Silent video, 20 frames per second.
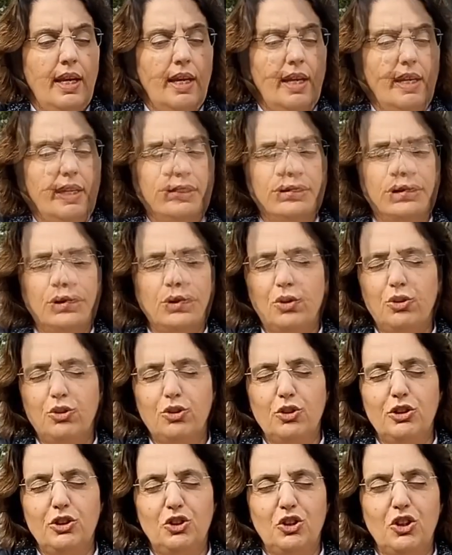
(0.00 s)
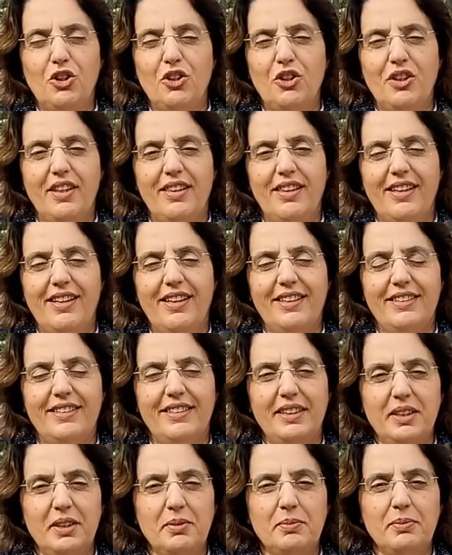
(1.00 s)
And we also enjoy the
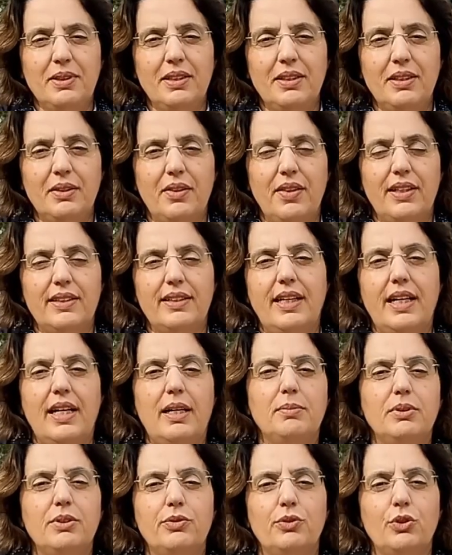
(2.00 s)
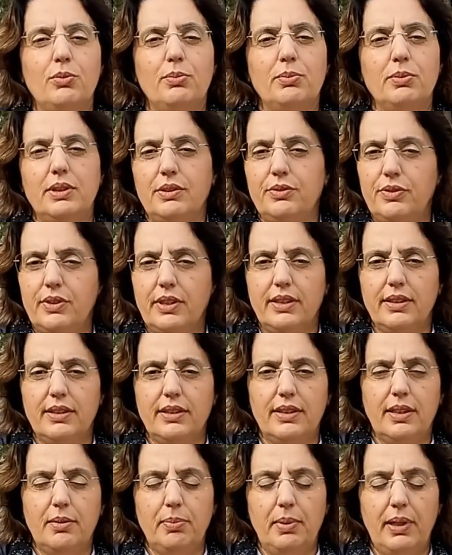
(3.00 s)
team that comes from
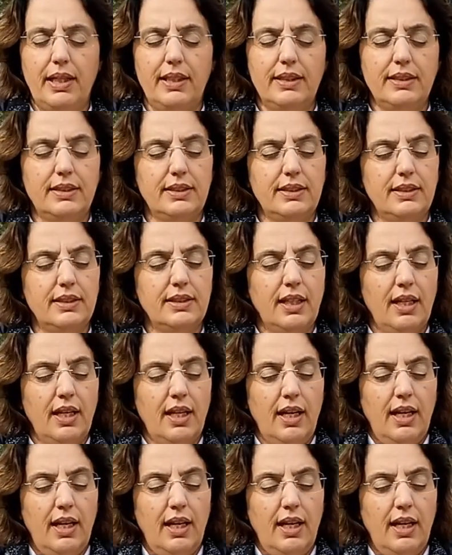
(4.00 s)
different places,